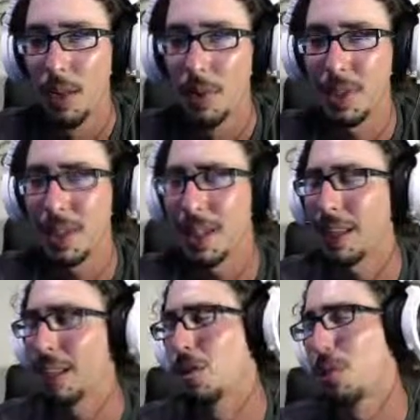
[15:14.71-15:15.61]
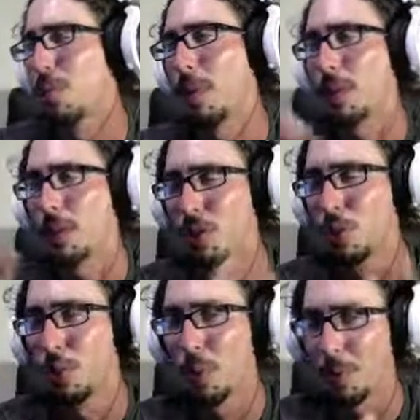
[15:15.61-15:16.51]
but it's not like so much
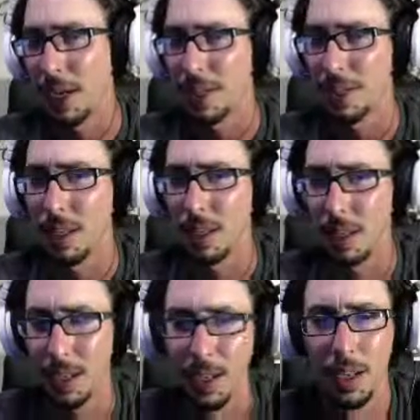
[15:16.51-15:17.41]
super based like